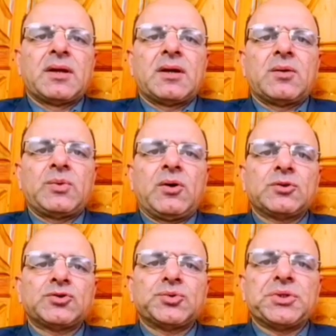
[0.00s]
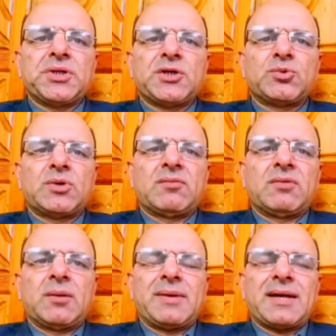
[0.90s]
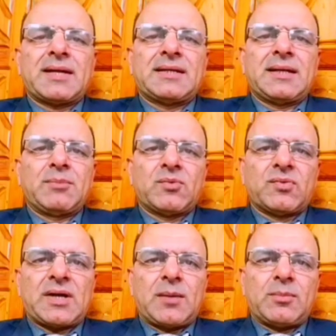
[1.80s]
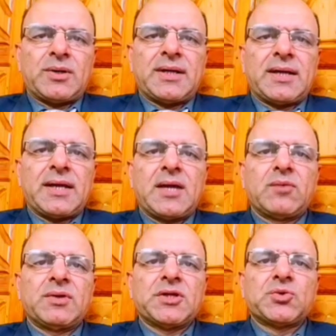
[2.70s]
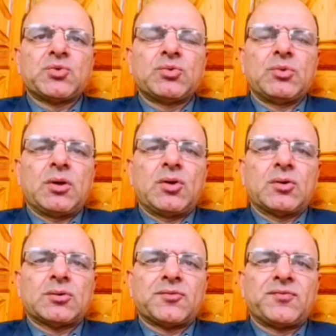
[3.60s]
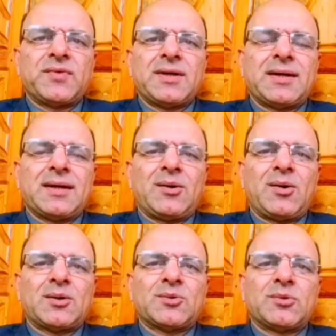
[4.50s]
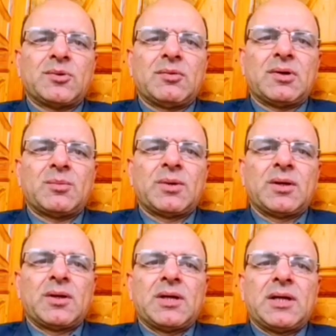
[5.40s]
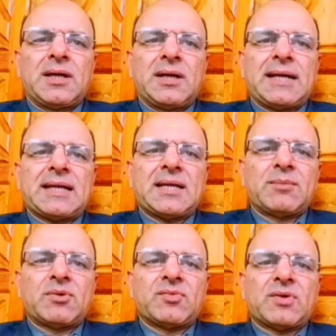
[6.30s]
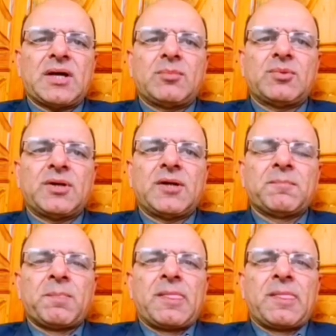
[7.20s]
We also need to develop academic vocabulary. Again, we need to do a lot of reading in order to develop academic vocabulary.